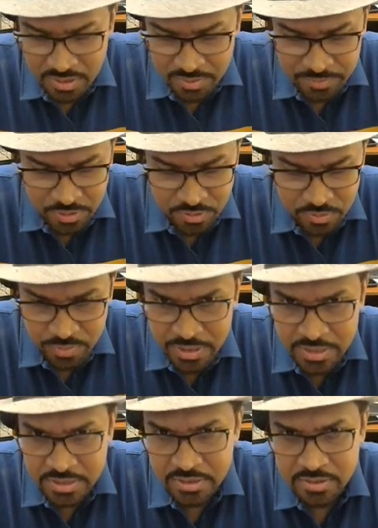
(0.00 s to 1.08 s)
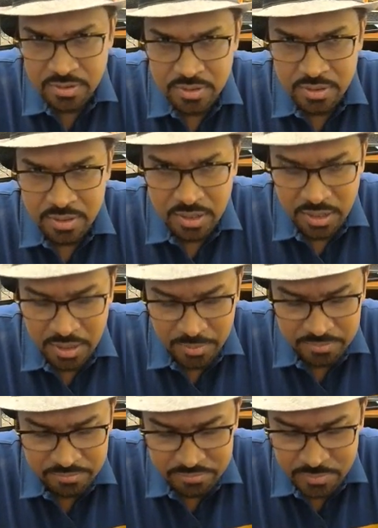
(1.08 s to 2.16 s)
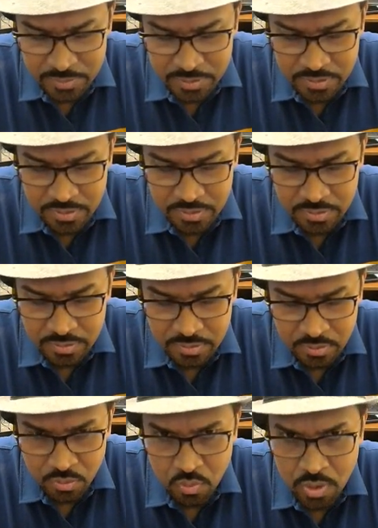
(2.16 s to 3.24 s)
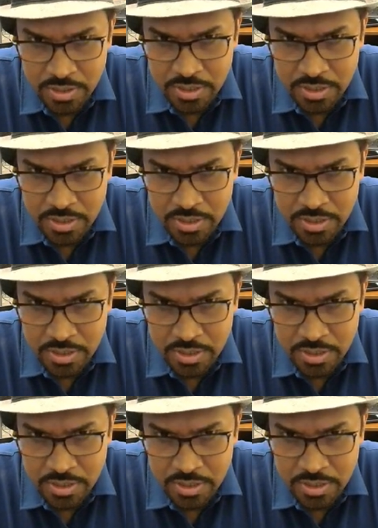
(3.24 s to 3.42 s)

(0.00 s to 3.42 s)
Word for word: you know, print um, 1 in